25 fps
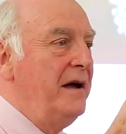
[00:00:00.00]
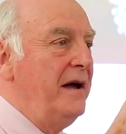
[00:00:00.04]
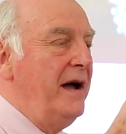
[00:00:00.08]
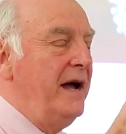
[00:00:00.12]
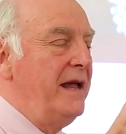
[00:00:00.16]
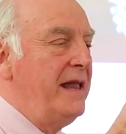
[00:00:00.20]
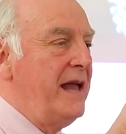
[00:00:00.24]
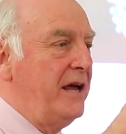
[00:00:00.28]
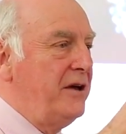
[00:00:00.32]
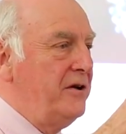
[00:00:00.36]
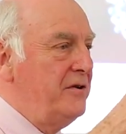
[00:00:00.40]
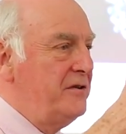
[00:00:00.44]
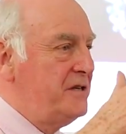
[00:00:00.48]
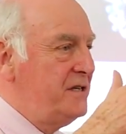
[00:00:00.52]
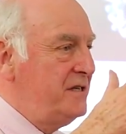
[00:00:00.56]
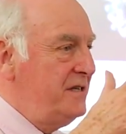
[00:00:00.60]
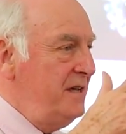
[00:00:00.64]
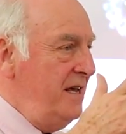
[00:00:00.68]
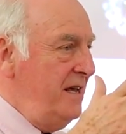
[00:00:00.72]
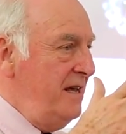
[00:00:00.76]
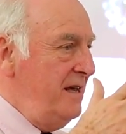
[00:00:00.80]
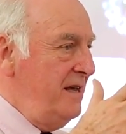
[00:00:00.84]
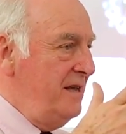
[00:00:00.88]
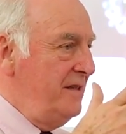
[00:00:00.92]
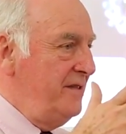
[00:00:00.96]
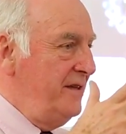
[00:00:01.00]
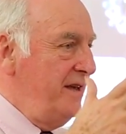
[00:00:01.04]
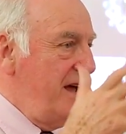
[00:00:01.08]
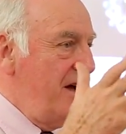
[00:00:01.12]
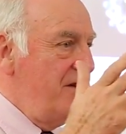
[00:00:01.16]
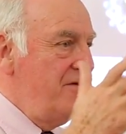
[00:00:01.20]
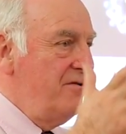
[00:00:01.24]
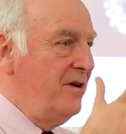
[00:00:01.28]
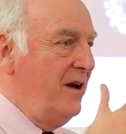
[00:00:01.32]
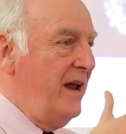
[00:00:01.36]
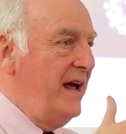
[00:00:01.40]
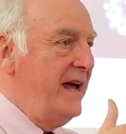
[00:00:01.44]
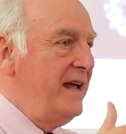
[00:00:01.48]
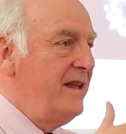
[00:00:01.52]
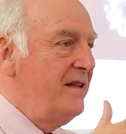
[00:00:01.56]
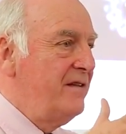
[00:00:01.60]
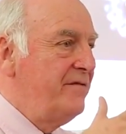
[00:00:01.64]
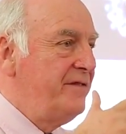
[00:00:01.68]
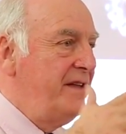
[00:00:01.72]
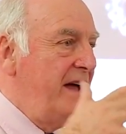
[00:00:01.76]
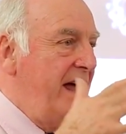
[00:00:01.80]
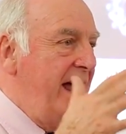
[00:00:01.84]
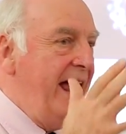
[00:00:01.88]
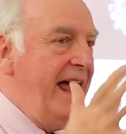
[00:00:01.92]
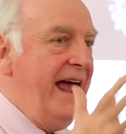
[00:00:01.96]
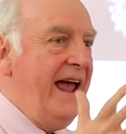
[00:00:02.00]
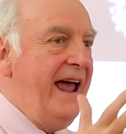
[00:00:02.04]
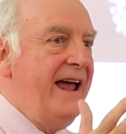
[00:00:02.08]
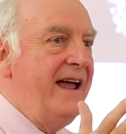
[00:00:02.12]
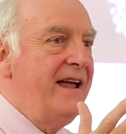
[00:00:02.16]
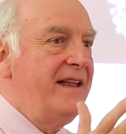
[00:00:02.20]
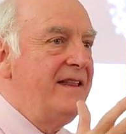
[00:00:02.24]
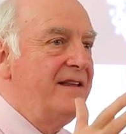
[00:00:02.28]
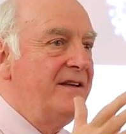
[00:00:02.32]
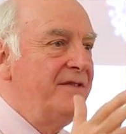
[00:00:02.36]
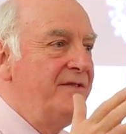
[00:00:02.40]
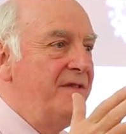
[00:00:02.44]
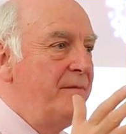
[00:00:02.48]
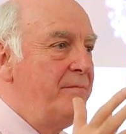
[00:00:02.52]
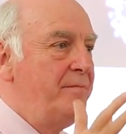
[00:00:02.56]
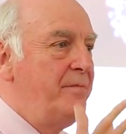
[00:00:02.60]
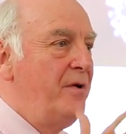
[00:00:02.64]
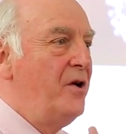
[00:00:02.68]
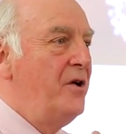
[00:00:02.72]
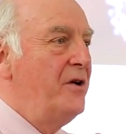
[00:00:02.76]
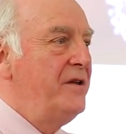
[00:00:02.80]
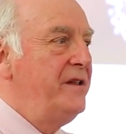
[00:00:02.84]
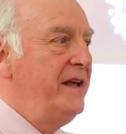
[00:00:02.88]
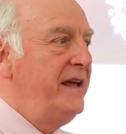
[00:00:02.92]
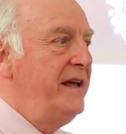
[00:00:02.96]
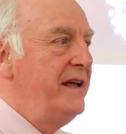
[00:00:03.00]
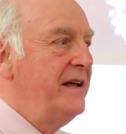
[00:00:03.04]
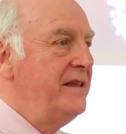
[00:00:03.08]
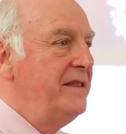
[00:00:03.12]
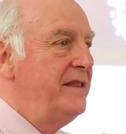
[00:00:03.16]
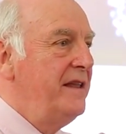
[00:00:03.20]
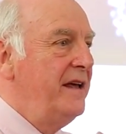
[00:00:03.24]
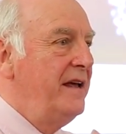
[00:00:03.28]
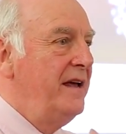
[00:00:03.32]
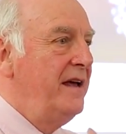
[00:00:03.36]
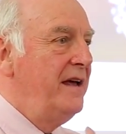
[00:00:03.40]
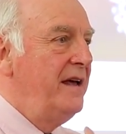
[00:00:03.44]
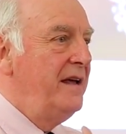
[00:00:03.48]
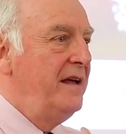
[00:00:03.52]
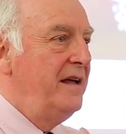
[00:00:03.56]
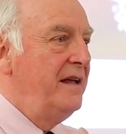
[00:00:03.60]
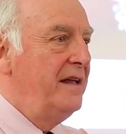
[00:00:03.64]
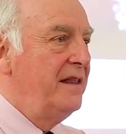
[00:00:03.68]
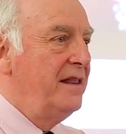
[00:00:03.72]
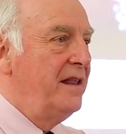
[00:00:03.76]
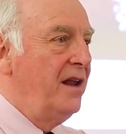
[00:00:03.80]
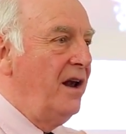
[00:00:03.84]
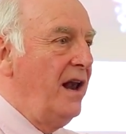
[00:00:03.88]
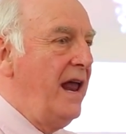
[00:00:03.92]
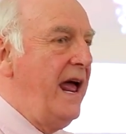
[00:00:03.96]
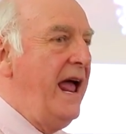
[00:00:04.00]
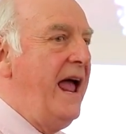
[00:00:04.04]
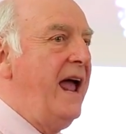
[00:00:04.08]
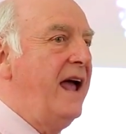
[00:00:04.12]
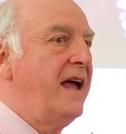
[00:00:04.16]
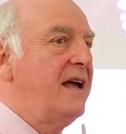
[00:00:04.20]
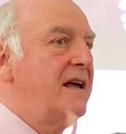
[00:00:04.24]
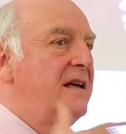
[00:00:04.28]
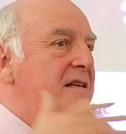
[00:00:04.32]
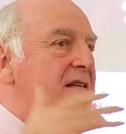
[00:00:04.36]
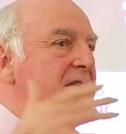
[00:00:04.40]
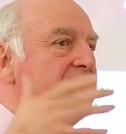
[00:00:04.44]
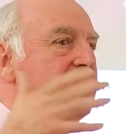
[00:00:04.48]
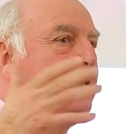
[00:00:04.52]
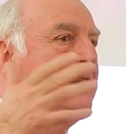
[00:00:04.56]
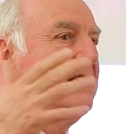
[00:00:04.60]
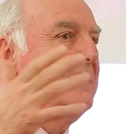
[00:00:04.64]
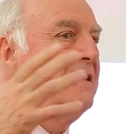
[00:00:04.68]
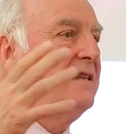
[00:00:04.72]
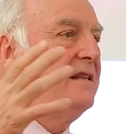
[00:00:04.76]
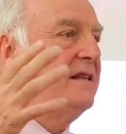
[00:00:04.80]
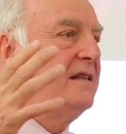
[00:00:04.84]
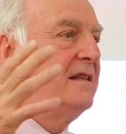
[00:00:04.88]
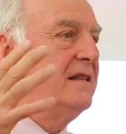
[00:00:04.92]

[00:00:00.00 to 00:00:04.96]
and I could see the outline of the head and the body and the legs, and